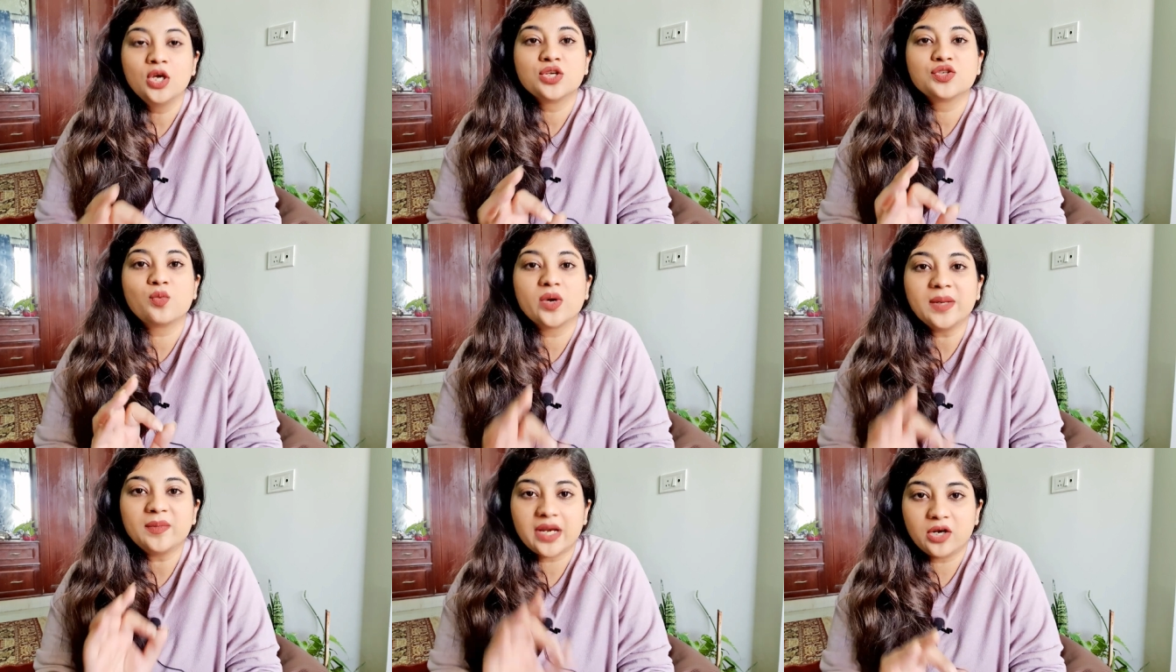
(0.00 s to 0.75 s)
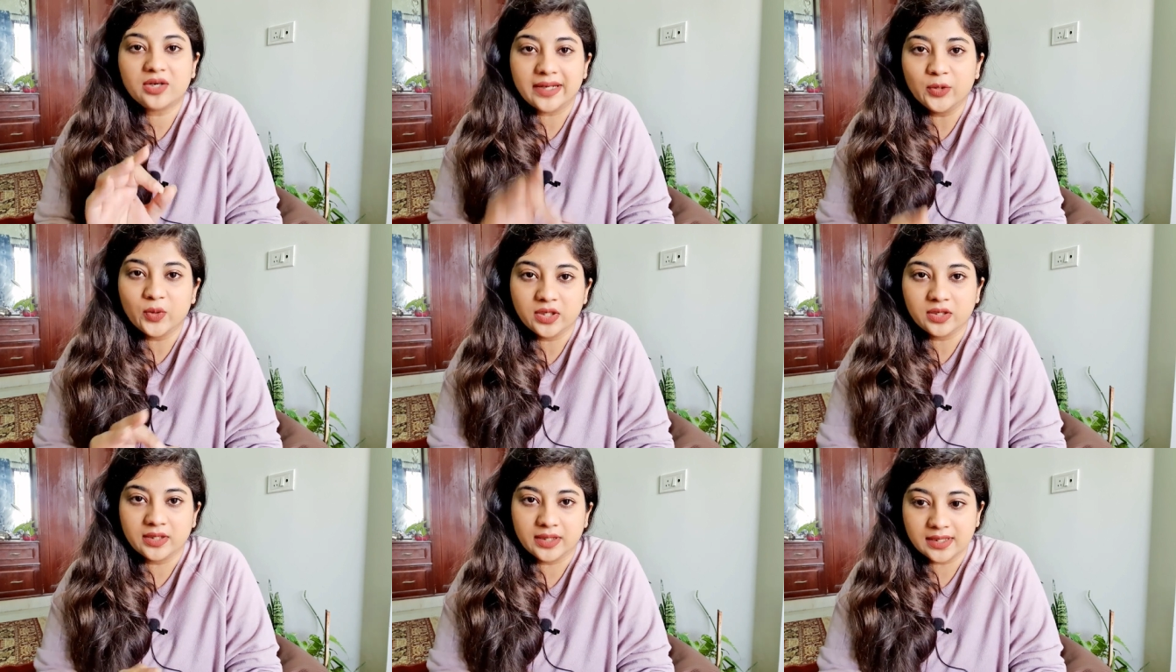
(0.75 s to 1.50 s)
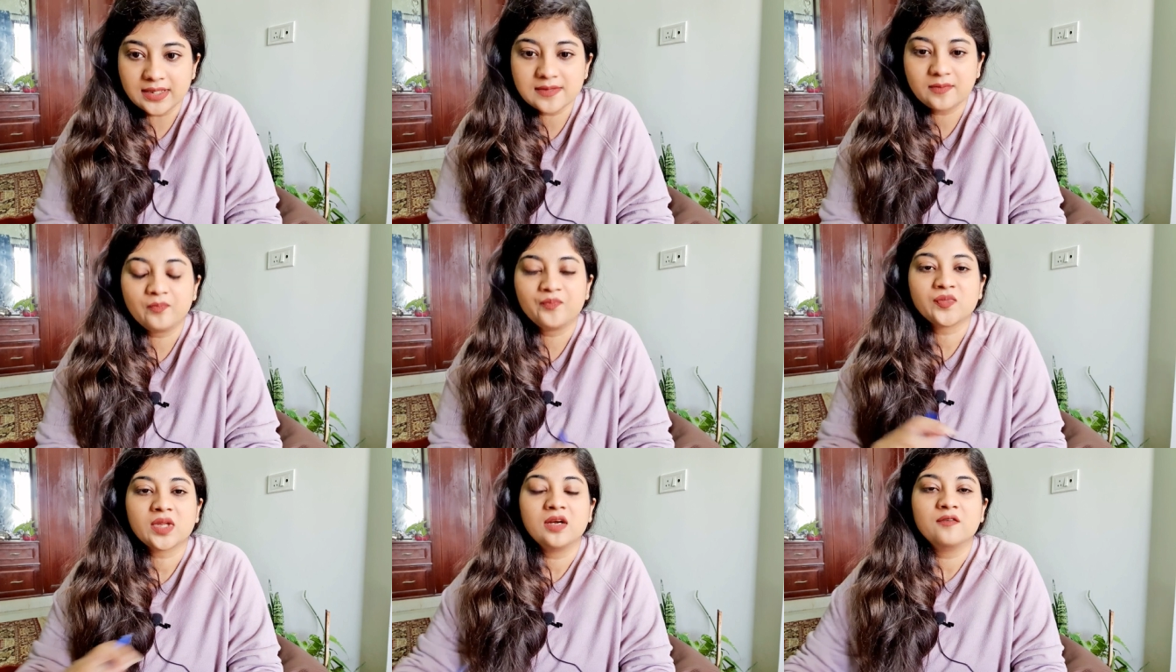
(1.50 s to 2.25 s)
So, what I'm trying to tell you here is
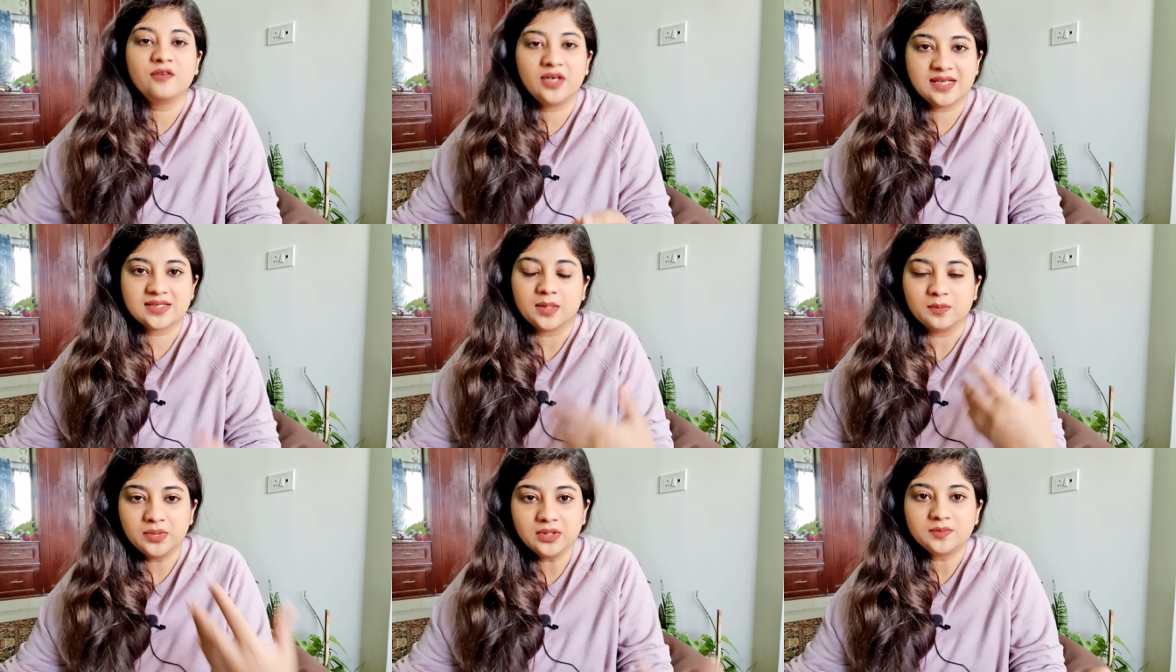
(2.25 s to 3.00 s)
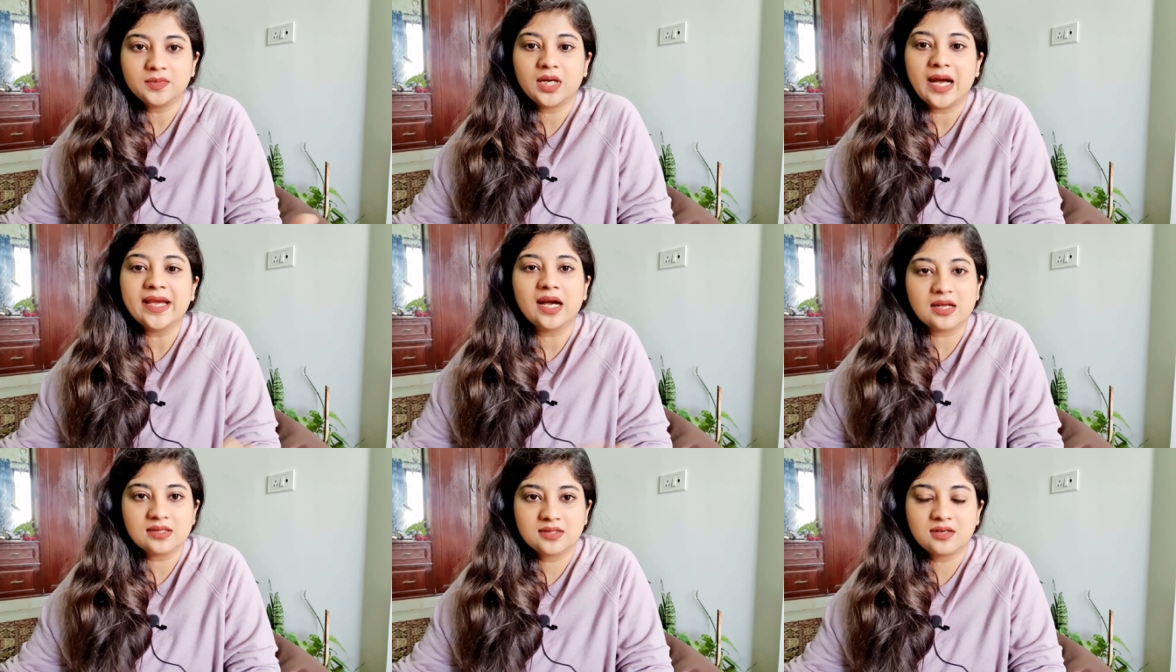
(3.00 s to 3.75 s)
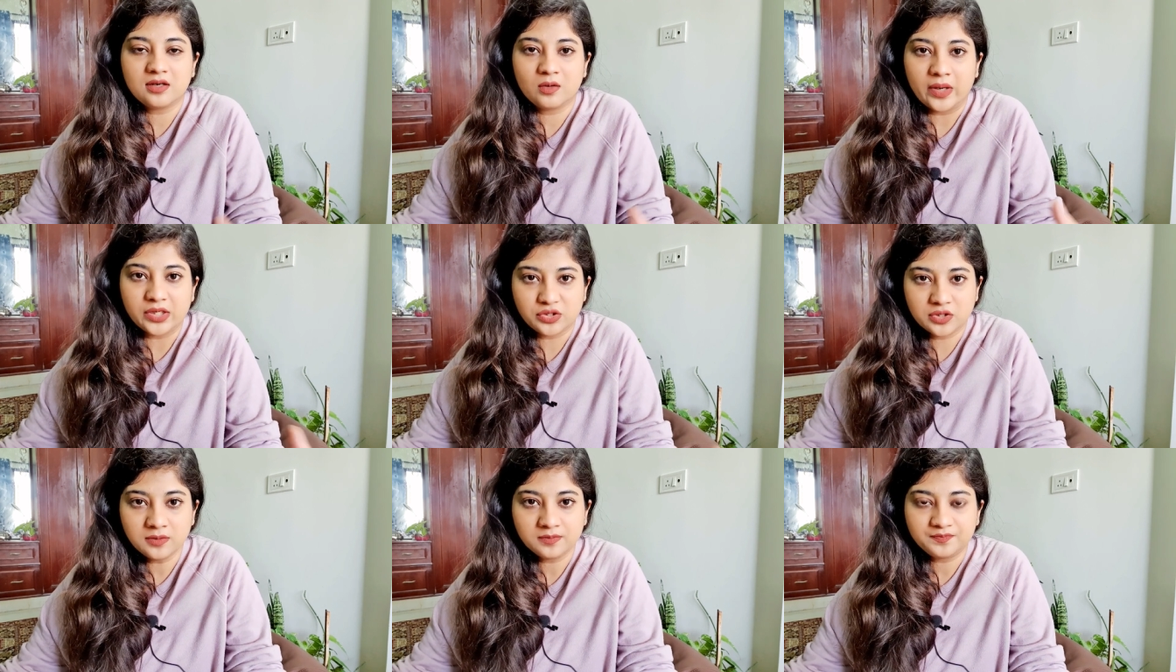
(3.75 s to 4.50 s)
for example, I answer a
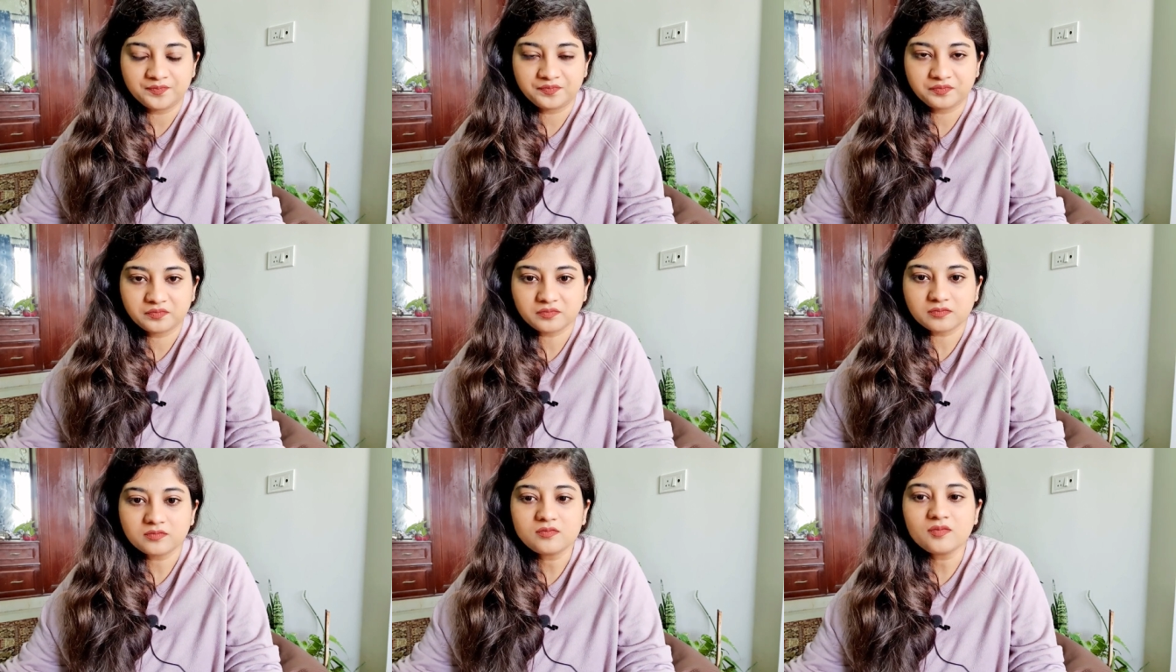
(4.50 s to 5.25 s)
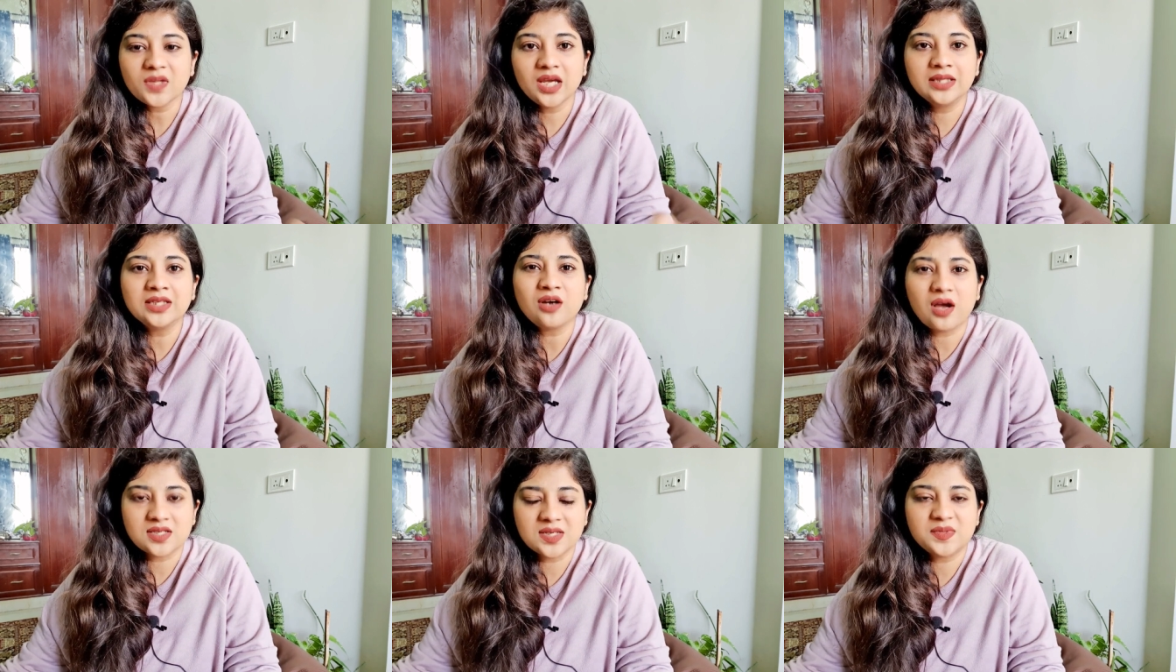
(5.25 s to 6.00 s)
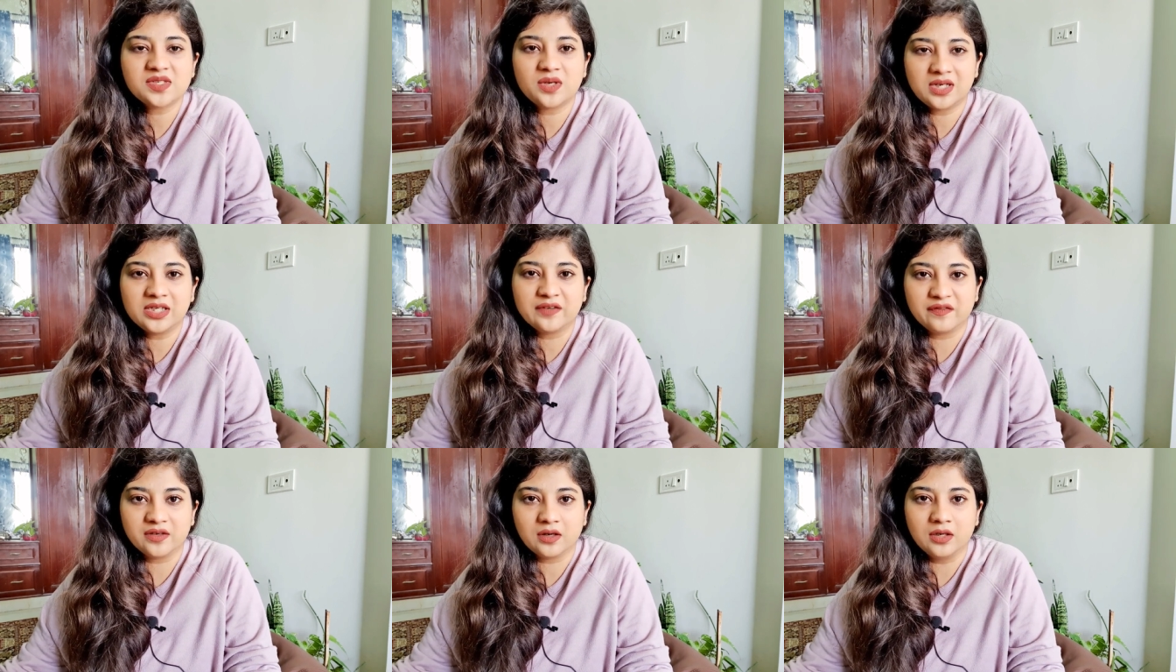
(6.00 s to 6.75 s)
question and the concept is a little
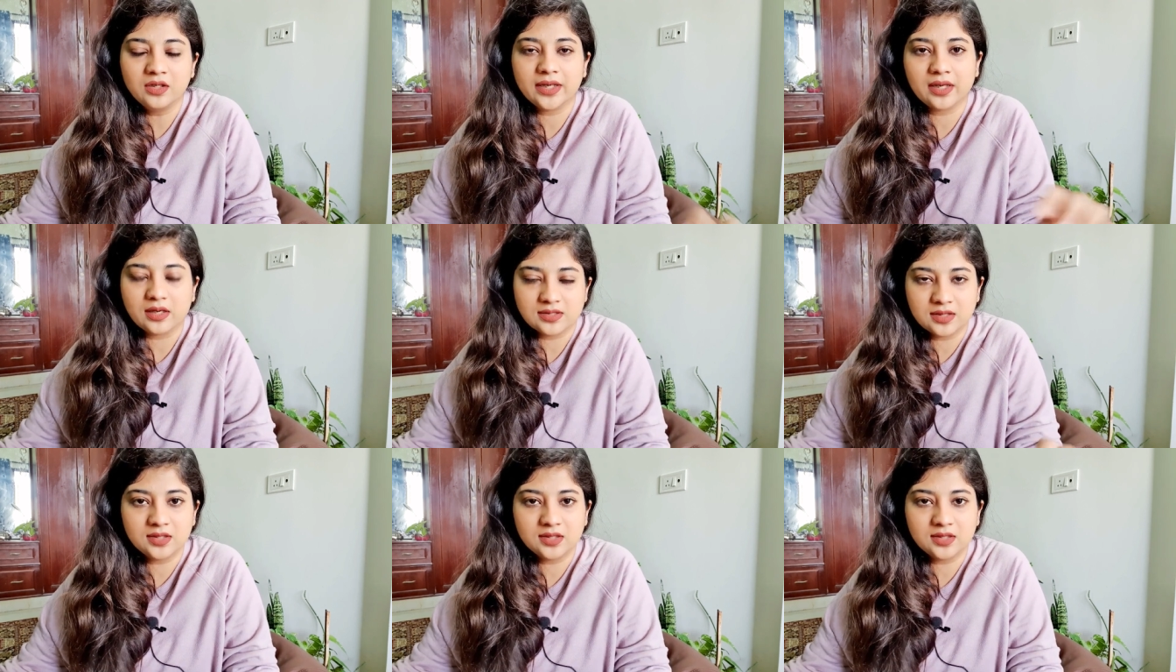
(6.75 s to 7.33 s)
difficult. I answer